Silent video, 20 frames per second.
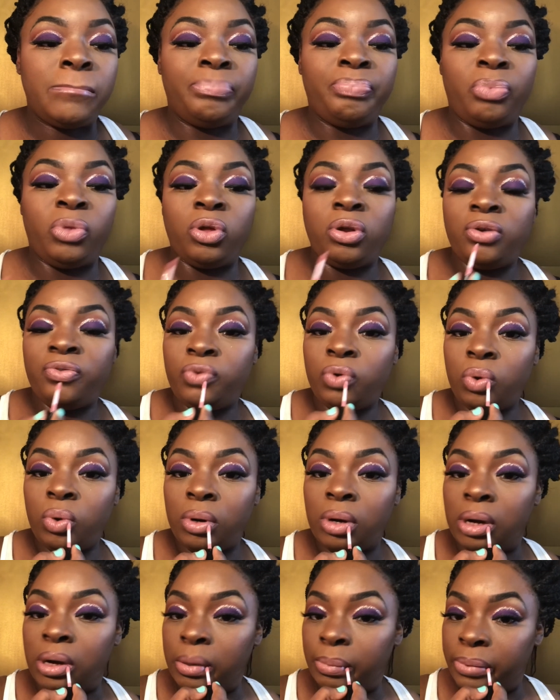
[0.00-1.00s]
beautiful
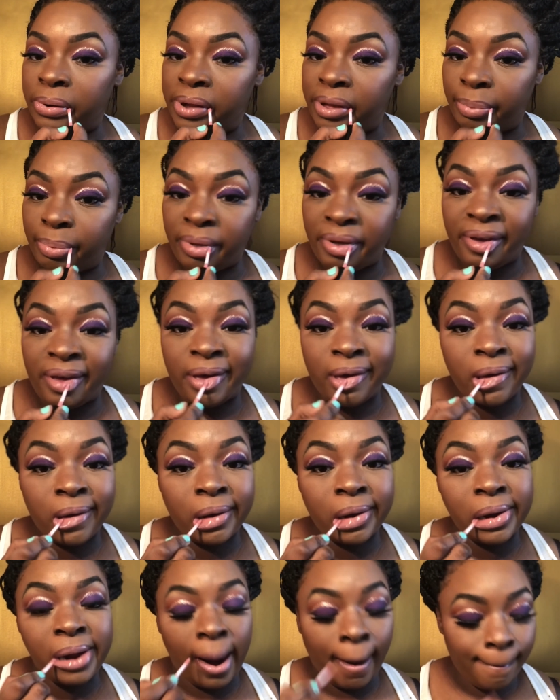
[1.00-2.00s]
ombre pink,
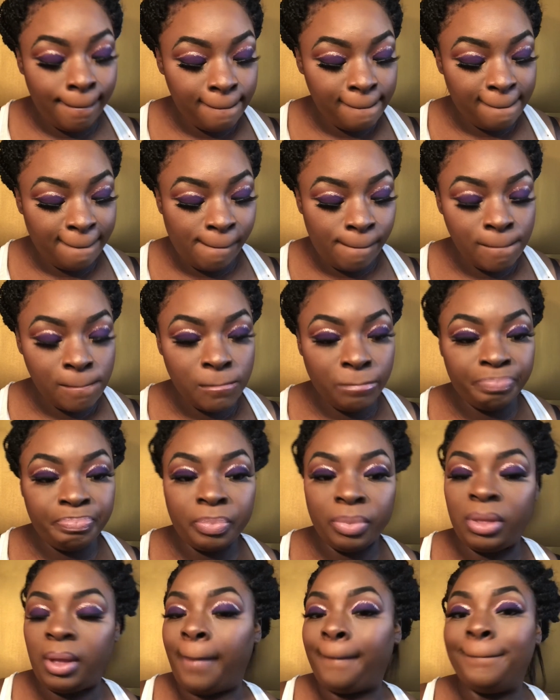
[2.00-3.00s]

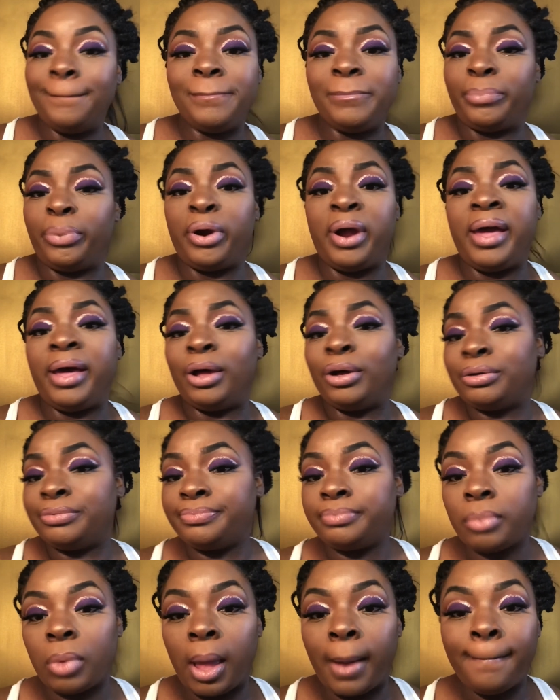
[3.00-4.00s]

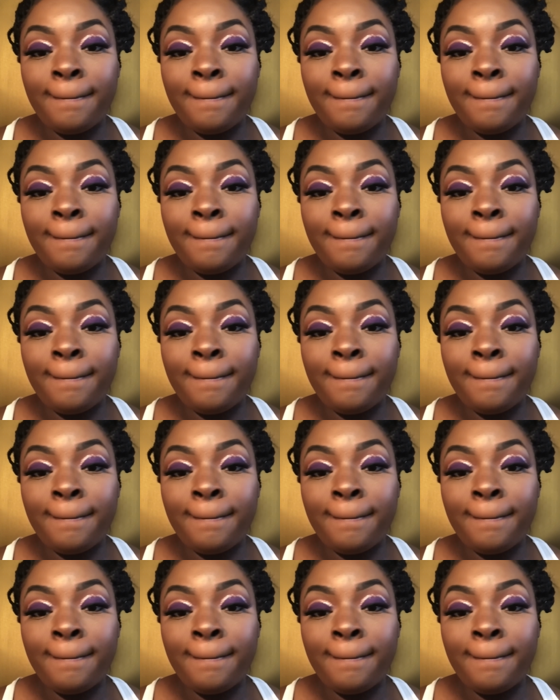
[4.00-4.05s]
brown,